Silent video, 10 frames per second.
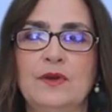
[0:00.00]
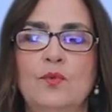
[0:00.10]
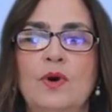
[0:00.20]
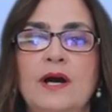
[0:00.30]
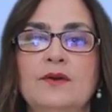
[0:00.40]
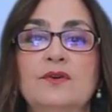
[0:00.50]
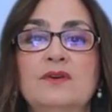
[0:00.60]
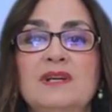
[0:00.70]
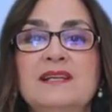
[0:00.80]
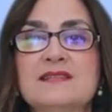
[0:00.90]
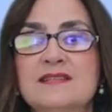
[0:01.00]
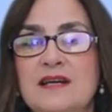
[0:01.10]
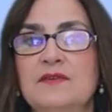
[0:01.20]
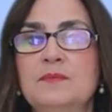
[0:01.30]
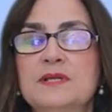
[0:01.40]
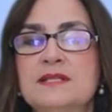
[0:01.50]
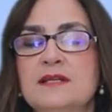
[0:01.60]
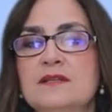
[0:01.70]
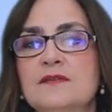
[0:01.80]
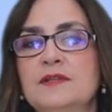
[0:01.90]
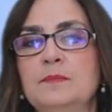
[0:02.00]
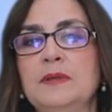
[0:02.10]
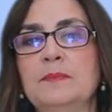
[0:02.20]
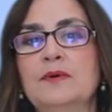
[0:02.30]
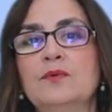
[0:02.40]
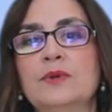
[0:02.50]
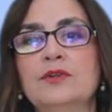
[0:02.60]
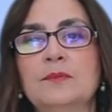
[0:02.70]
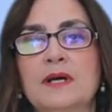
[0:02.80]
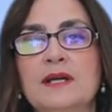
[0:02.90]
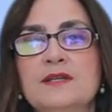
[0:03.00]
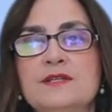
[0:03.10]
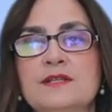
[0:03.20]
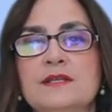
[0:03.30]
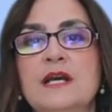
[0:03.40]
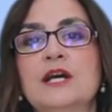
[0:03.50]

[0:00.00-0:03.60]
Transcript: while only 7% of the people randomized